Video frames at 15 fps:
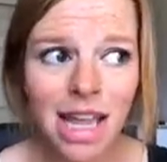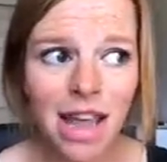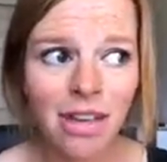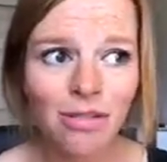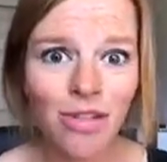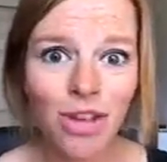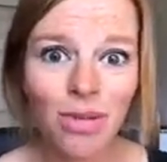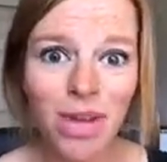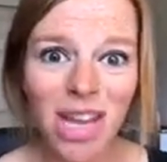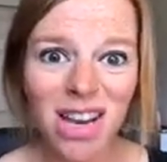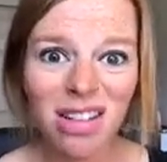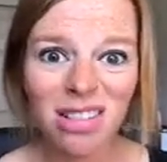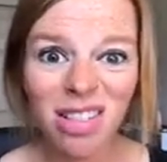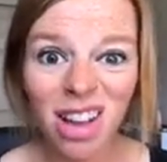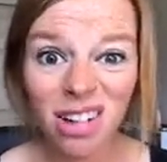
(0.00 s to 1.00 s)
If you eat
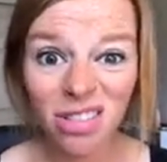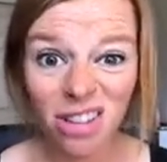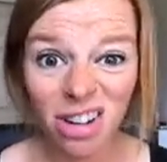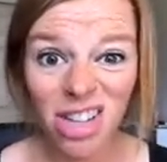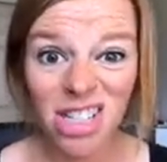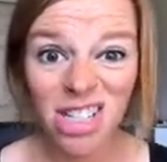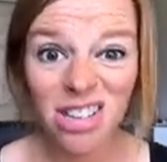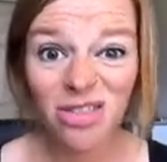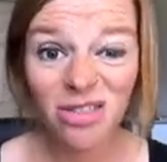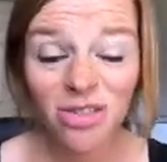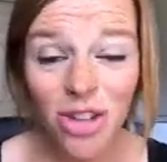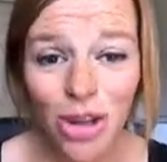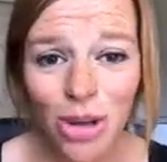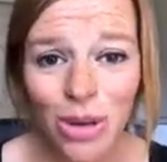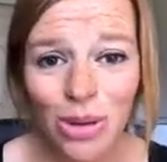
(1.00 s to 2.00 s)
a lot of greasy
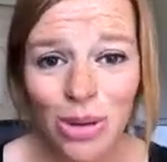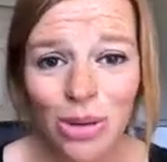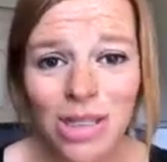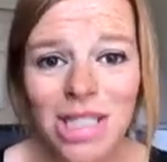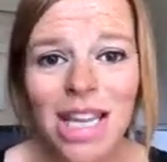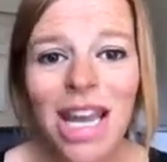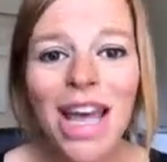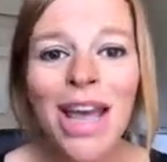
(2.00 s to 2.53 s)
foods,